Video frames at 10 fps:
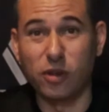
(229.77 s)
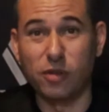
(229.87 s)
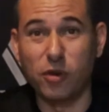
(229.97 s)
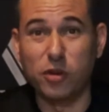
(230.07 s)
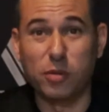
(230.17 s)
or
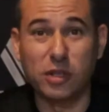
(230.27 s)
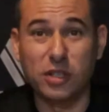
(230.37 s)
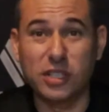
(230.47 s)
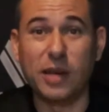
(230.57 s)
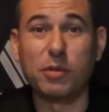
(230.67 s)
vulnerable or
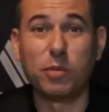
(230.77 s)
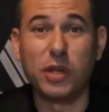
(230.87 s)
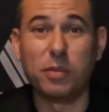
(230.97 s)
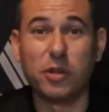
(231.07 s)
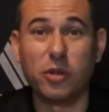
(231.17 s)
disabled
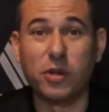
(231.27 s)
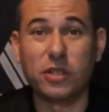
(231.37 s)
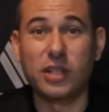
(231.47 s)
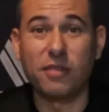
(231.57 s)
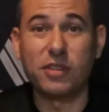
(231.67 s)
people, you will
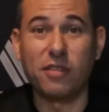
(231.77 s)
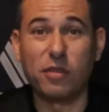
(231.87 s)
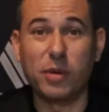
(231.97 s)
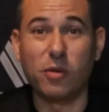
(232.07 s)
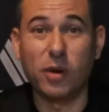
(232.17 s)
still have to have a
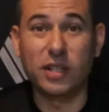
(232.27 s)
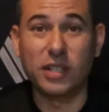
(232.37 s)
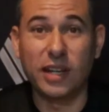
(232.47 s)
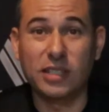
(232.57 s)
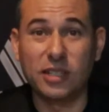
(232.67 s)
marijuana
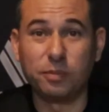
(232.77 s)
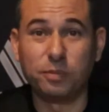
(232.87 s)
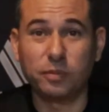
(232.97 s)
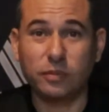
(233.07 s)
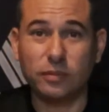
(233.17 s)
test.
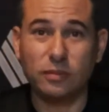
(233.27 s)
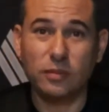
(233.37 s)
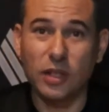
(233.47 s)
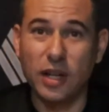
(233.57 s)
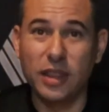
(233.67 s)

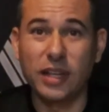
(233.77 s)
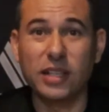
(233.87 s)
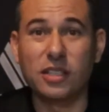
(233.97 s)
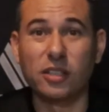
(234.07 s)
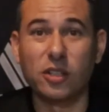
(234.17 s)
I think
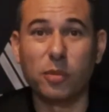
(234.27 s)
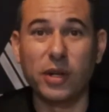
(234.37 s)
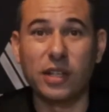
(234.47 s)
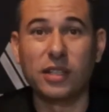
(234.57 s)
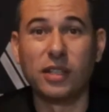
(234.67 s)
it's a little
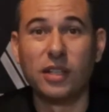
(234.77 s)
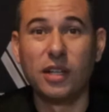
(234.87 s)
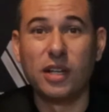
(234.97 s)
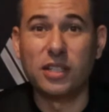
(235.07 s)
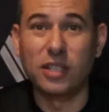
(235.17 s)
bit
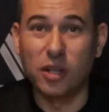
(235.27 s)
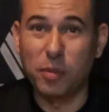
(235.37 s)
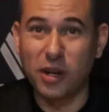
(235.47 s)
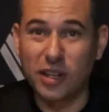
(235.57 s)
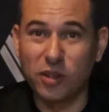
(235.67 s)
still
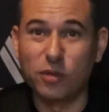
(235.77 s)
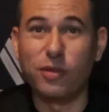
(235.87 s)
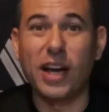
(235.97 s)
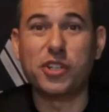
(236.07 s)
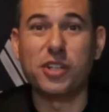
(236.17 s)
part of that
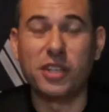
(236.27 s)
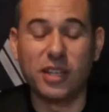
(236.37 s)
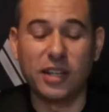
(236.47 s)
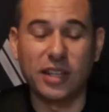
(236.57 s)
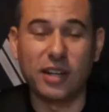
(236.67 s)
old-fashioned
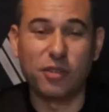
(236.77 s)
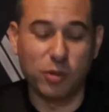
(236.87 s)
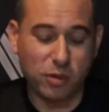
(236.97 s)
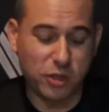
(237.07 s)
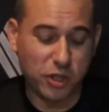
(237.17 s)
thing that if you
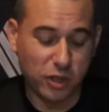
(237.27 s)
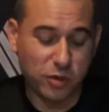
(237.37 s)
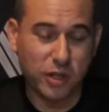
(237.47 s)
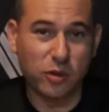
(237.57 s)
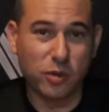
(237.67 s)
work with
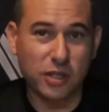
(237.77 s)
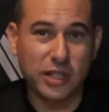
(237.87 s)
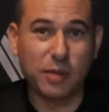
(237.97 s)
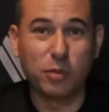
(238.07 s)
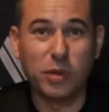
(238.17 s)
children or
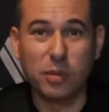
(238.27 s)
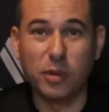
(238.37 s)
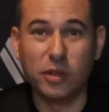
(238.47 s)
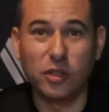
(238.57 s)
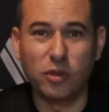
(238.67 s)
disabled
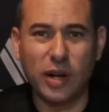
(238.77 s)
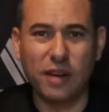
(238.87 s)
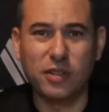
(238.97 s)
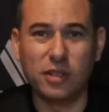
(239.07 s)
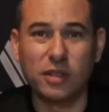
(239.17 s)
people, you
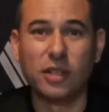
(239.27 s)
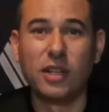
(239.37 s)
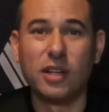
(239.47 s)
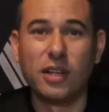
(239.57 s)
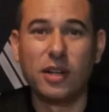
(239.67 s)
have to
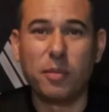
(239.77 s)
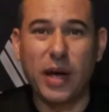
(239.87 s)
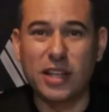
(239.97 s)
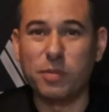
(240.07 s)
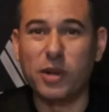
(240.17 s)
pass